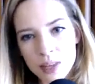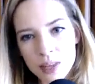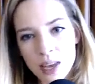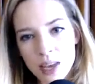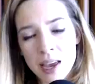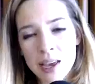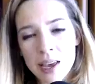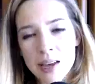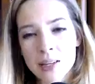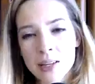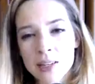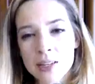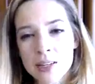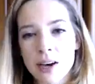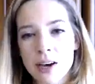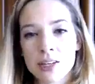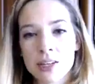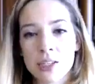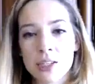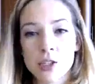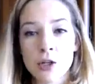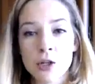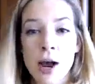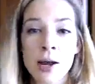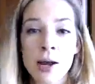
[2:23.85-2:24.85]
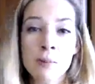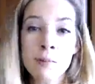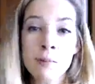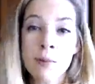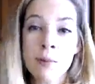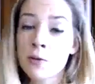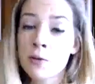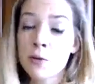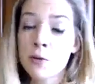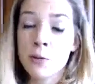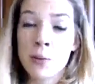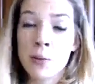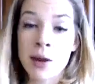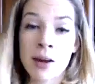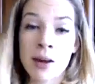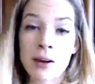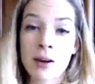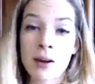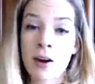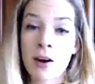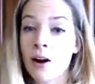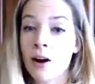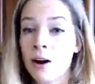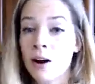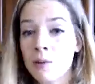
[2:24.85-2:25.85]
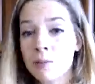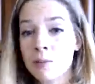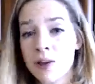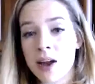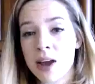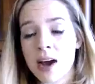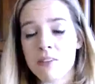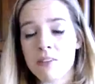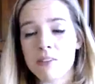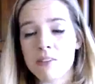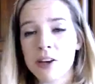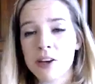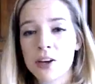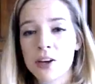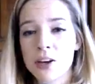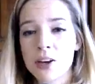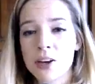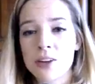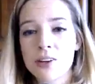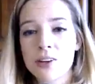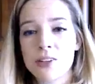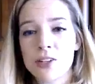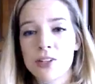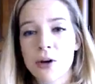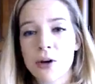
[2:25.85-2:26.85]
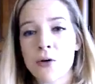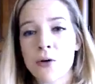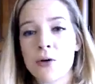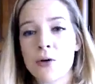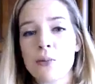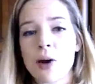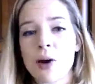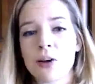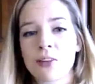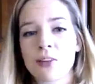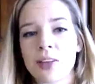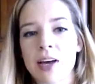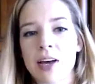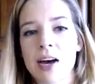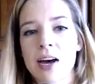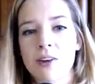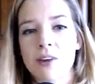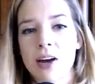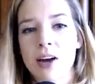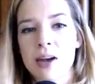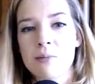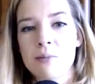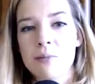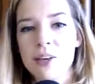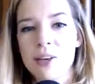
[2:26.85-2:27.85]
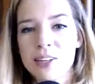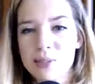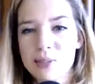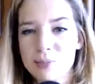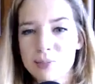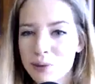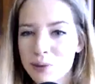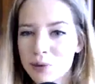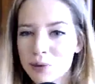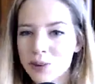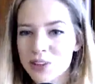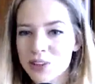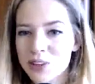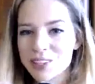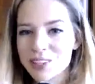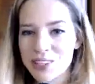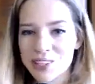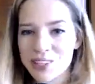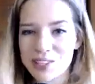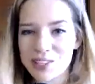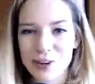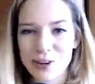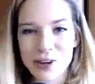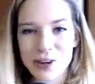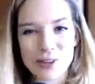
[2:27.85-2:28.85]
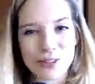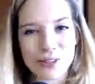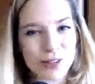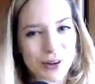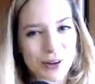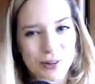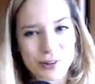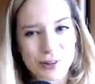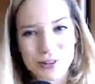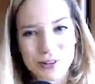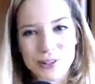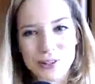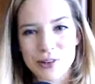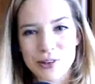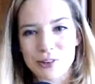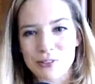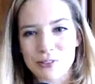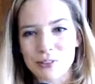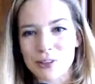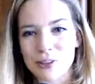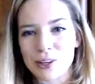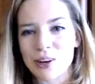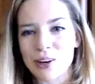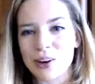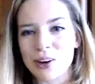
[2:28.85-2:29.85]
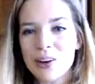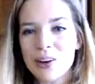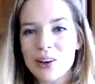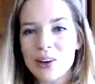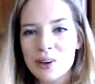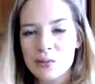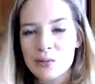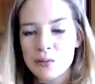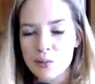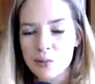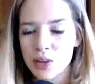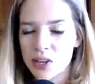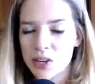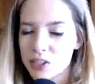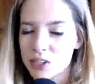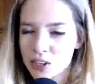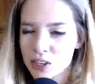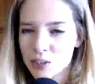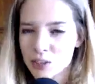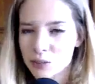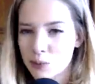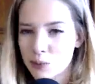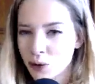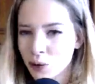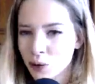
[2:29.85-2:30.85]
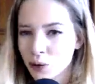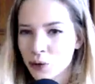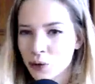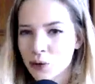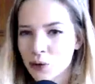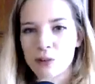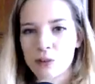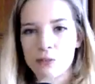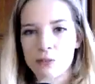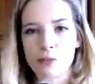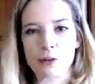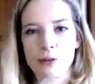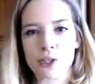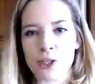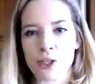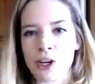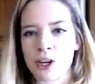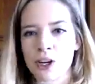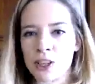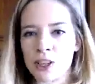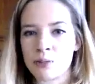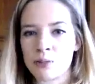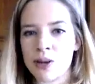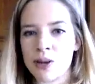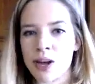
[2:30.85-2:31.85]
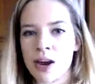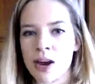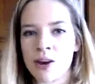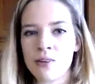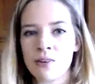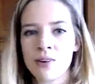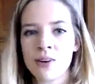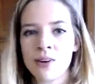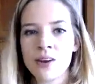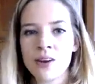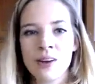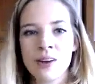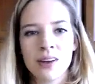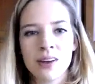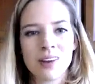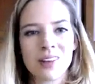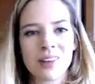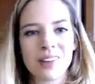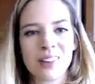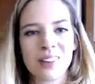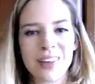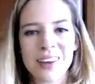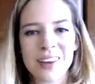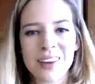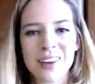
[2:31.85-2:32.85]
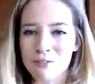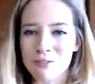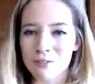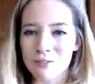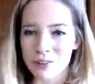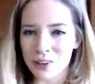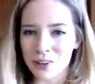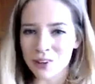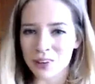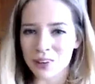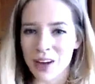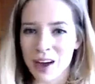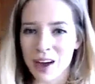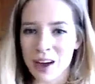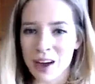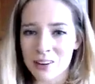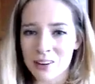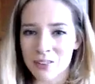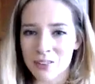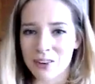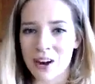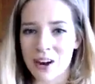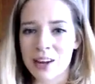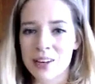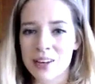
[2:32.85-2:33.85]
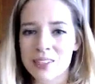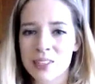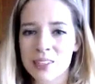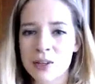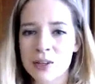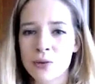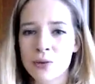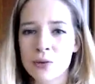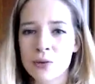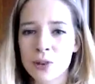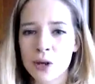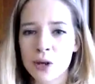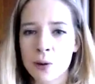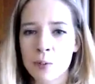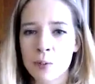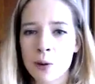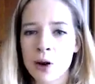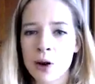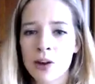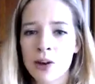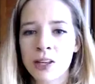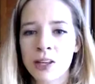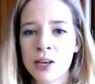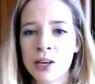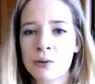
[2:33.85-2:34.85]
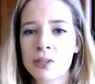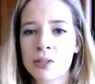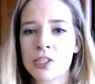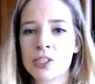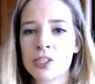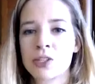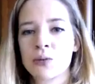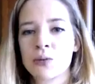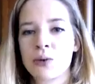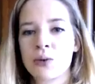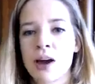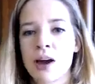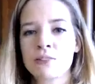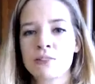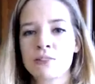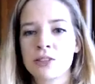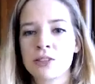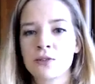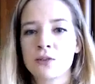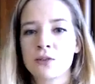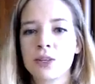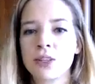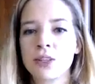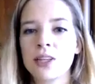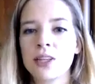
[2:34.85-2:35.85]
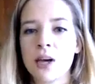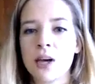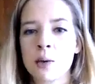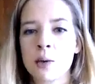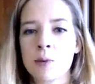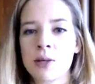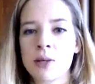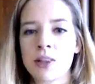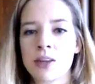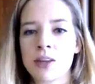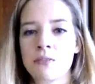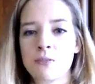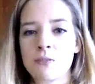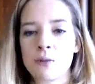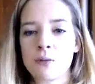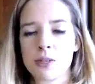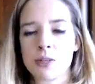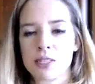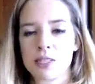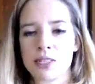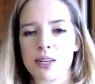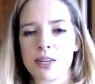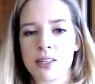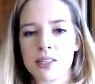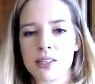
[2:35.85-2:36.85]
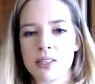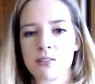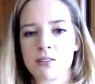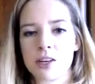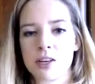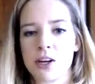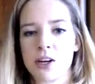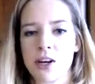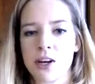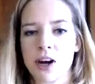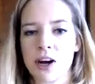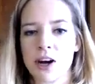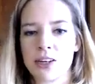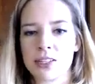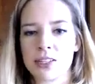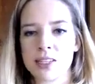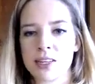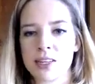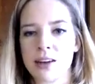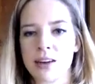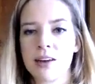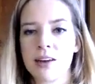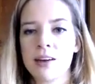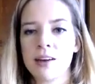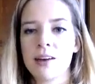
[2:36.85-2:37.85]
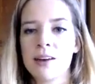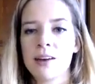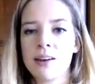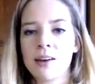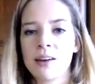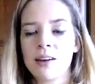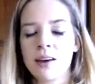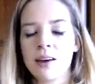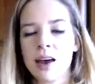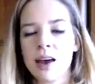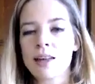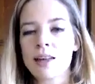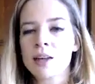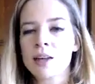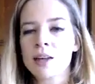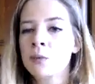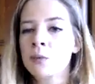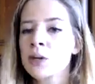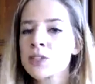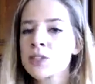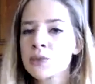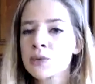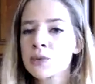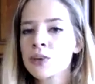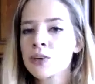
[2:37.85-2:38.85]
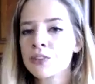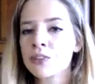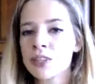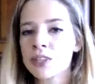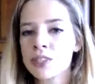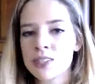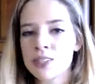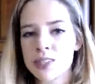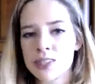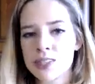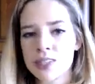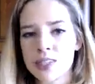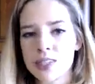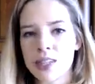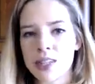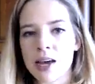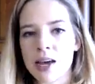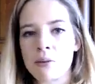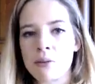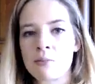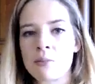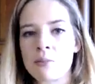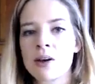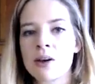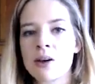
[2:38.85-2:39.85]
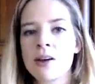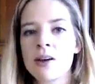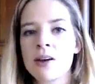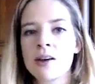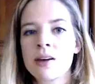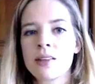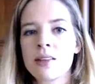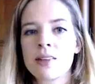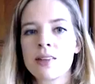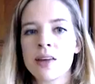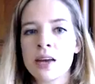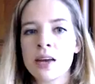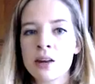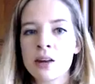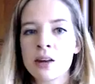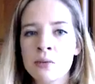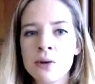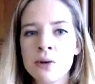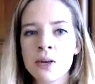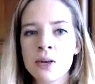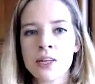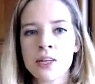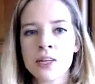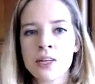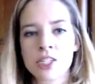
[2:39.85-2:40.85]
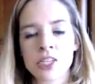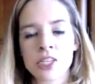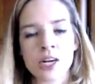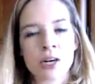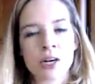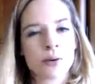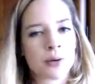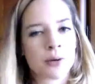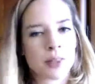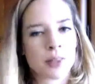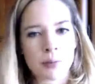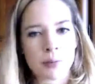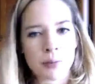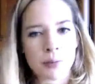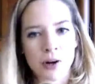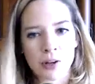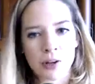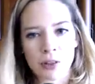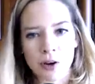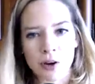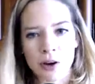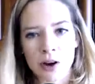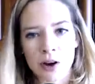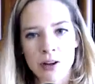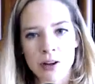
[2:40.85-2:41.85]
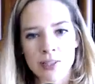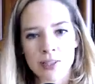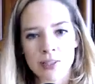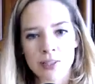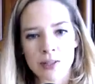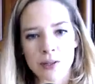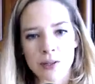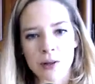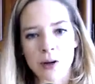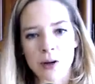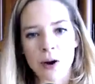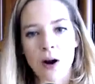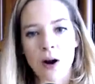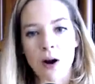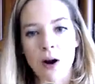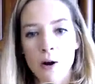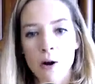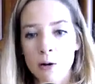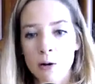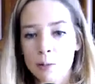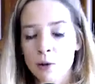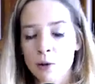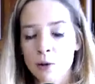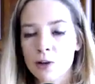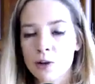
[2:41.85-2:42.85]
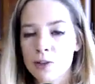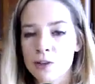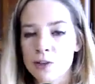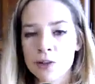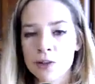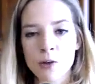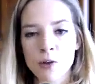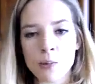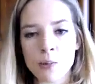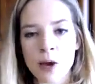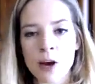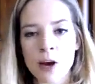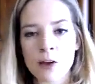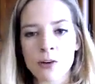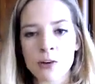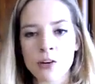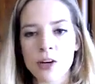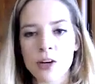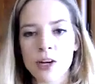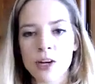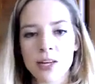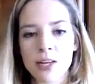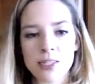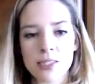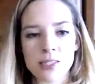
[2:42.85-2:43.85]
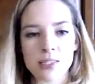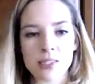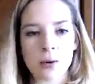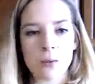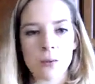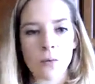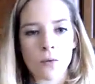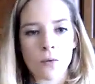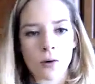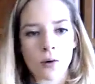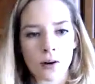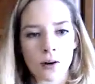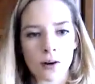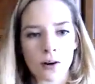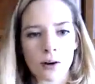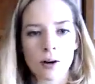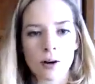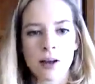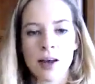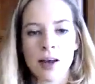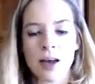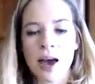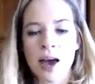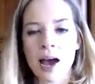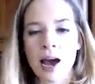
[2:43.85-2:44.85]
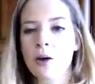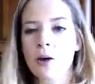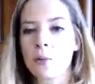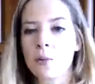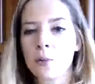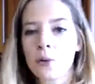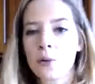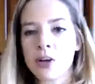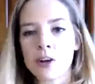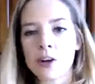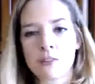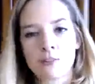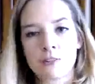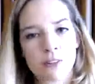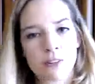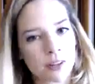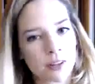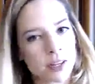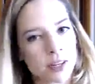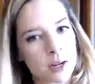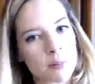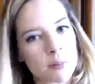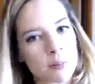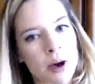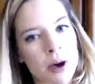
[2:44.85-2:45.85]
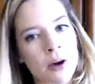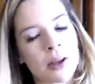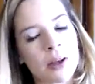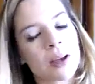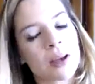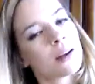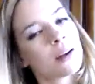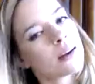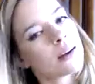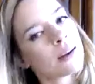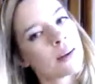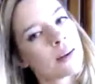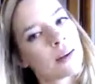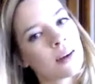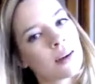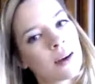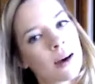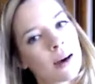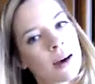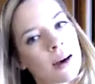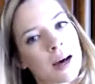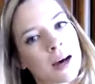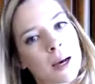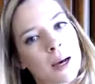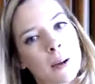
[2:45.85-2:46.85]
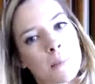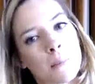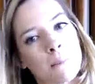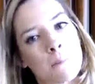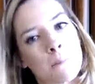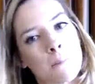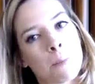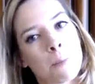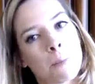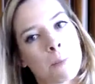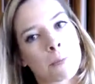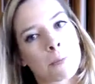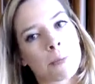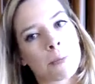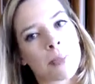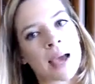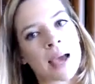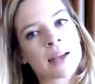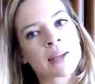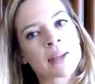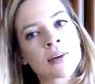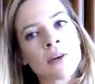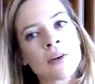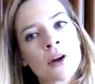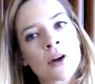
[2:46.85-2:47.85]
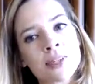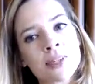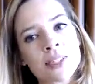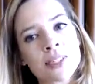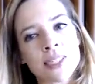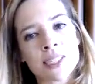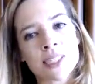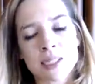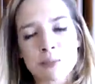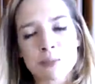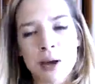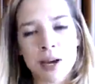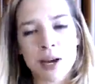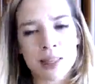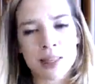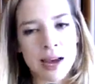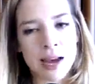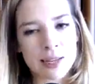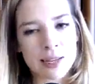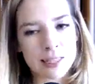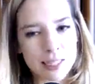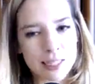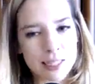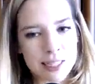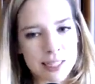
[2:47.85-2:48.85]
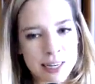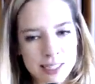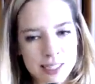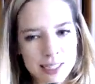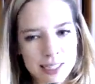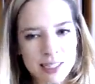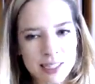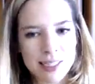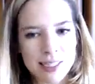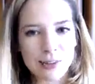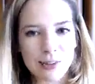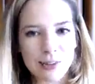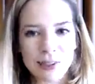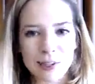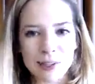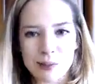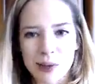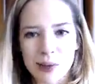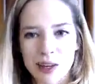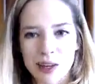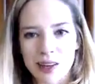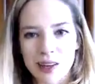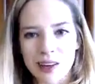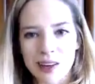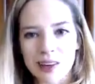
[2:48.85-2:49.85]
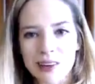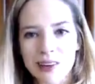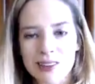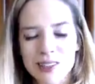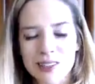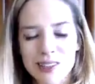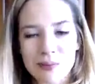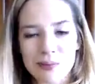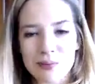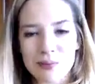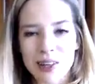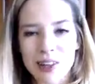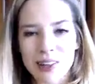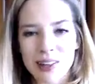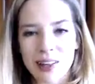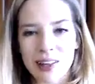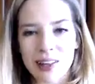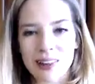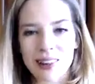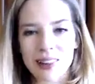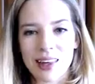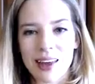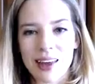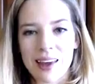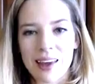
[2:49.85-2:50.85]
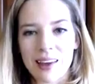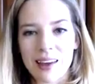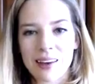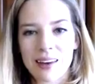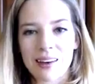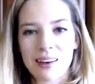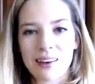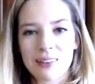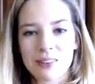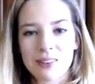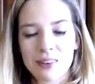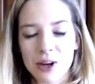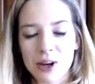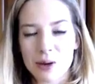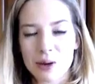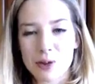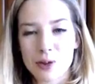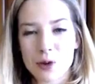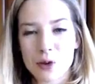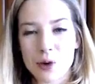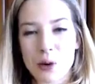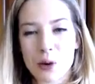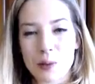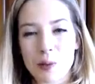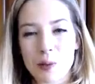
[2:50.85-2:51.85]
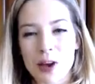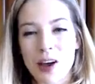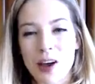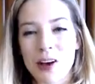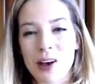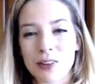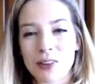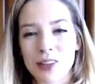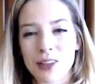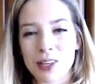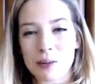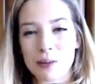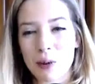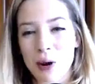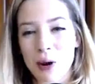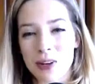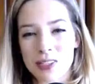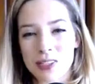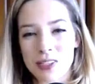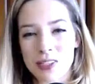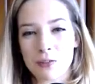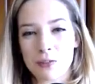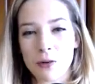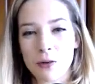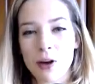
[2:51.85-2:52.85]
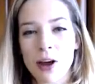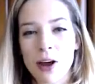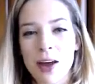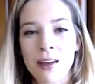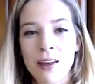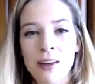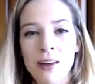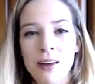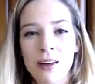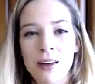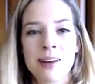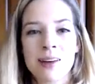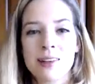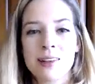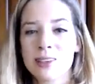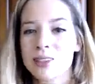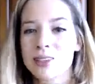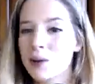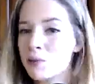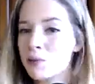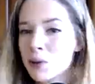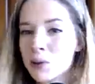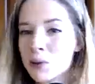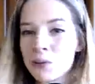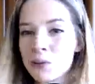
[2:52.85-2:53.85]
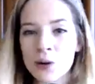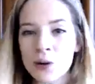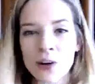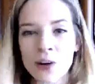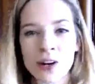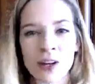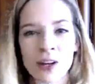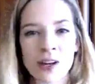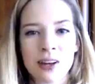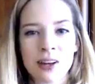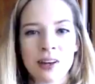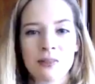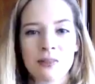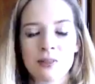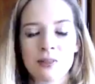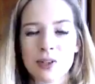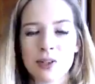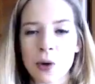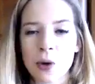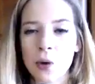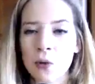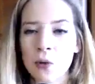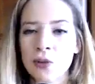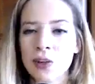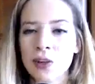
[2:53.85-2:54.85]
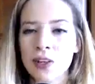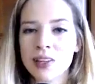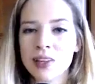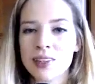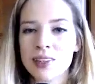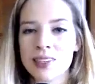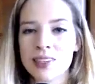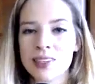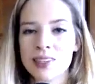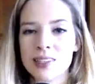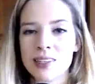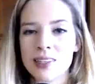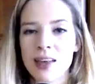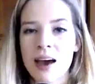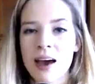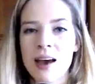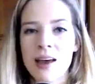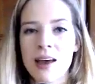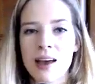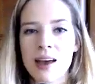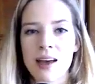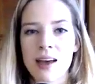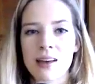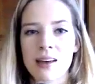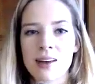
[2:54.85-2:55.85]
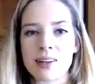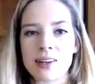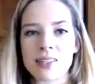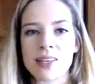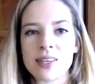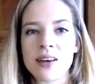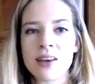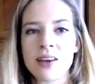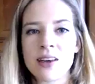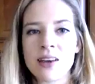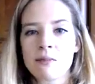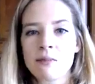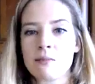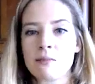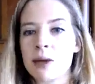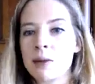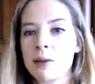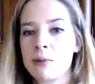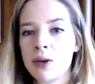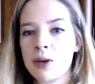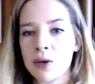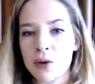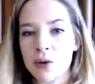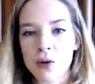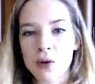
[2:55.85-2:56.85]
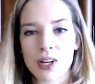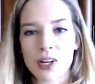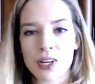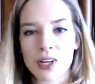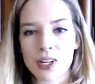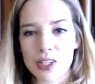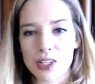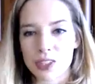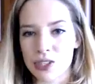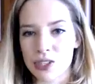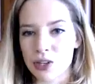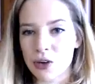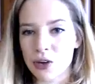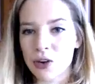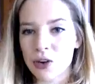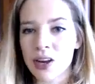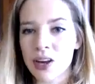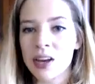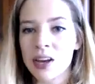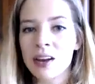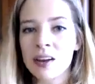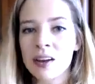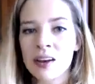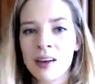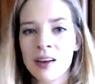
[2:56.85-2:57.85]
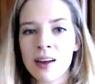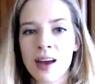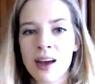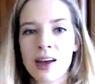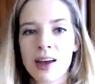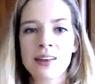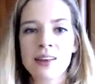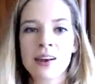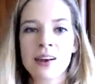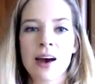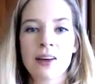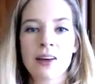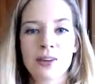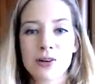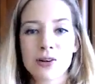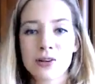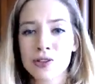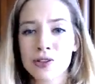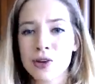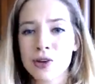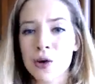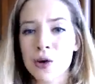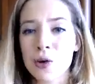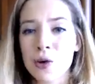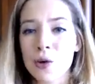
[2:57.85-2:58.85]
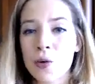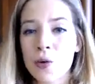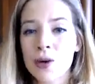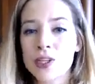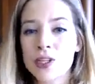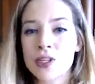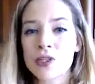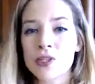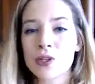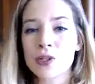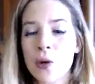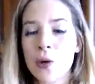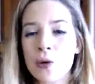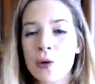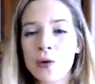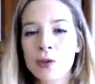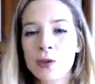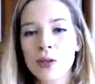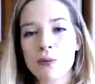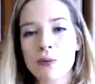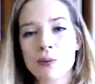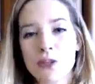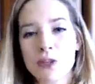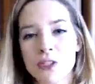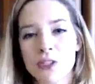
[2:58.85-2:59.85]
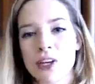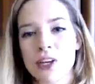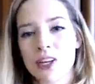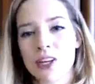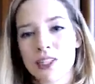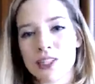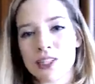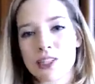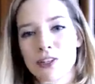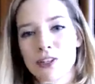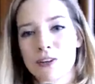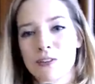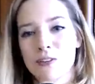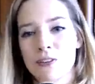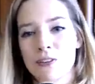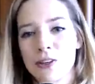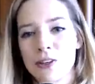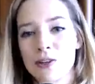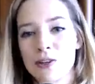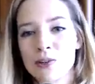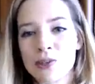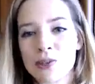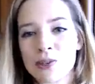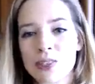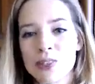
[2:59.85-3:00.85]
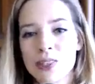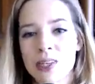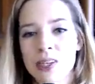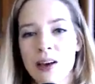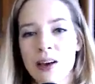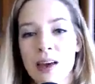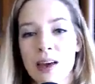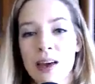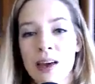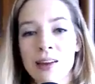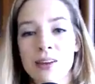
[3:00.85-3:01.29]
And try to remain calm and have a good tone about that, right? Because people can sense in our tone too if we're being judgmental or if we're shutting them down. They can feel that, right? So with our body language too, we have to really come at them from a stance of curiosity. And then once we've listened to them, then we can share with them our thoughts or our personal boundaries or how we are feeling about it. And don't always expect that to necessarily be something that they absorb in a healthy, positive way. Some people are going to totally listen to that and maybe agree to disagree, and then others are going to totally push against your views, and